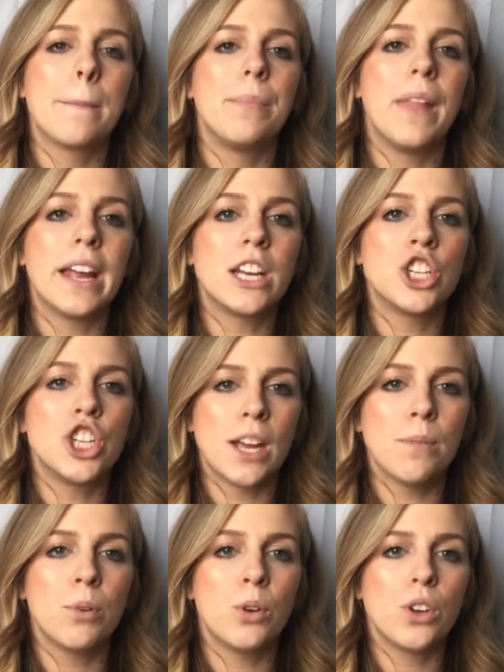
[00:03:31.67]
like
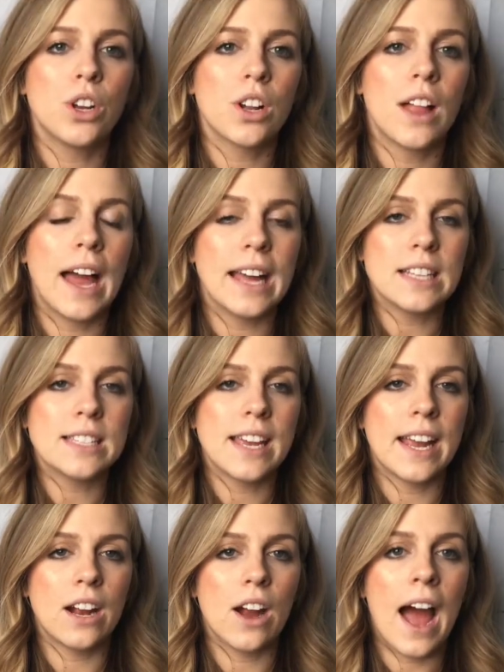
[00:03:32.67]
shampoo your client's
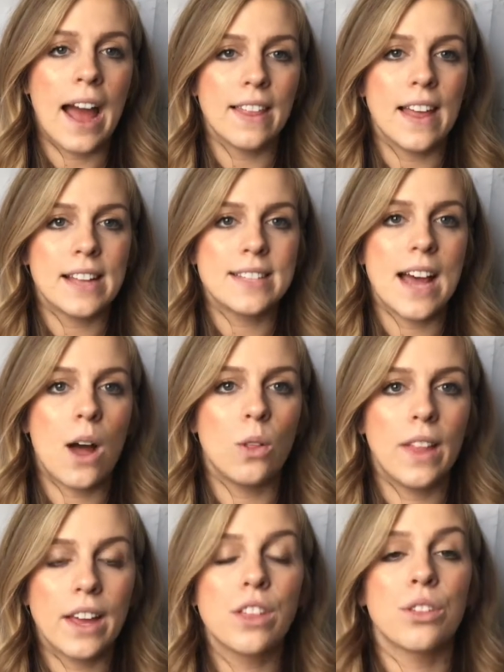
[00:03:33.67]
hair highlights out
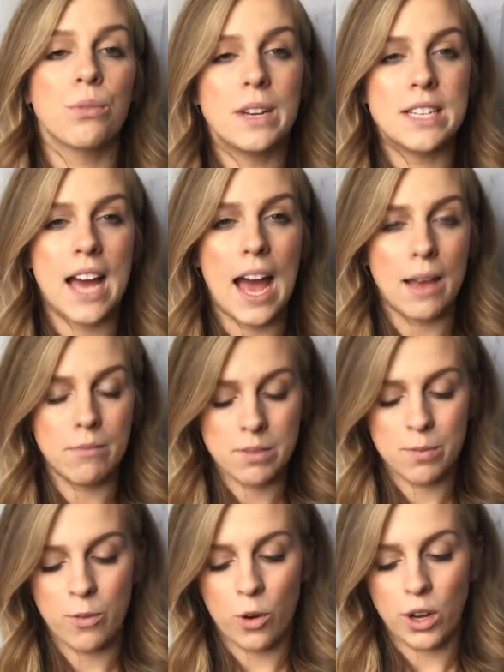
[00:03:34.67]
like 3 times
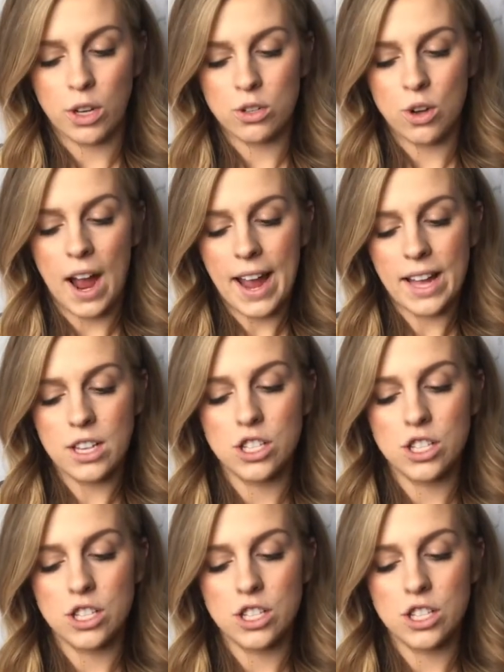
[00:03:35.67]
before you try it.